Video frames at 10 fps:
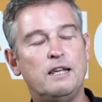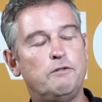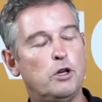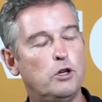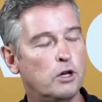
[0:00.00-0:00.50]

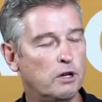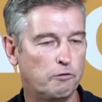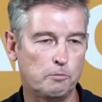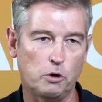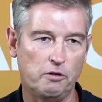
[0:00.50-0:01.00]
If you're looking
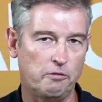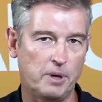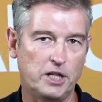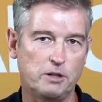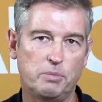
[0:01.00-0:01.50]
for more
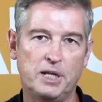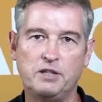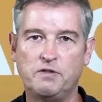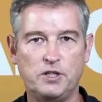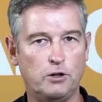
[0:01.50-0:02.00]
information,
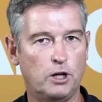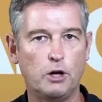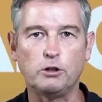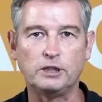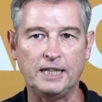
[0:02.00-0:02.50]
please visit your
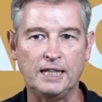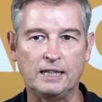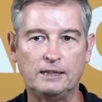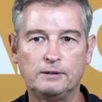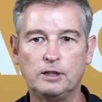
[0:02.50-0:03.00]
local
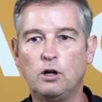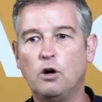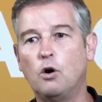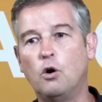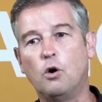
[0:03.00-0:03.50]
dealer
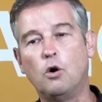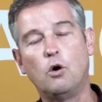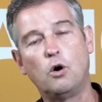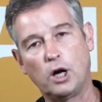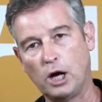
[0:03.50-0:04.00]

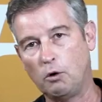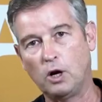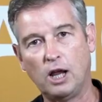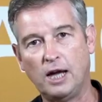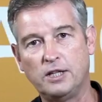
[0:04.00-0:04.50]
or go
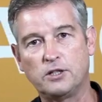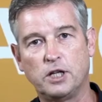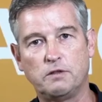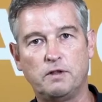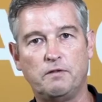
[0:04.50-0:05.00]
online and
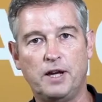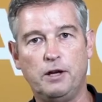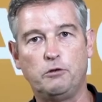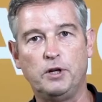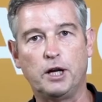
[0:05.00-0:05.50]
search for the VEO
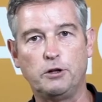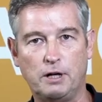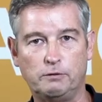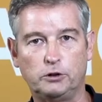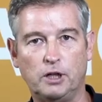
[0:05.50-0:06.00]
3GO
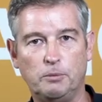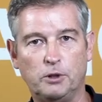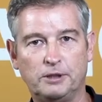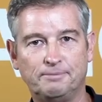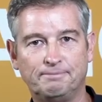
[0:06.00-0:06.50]
travel tripod.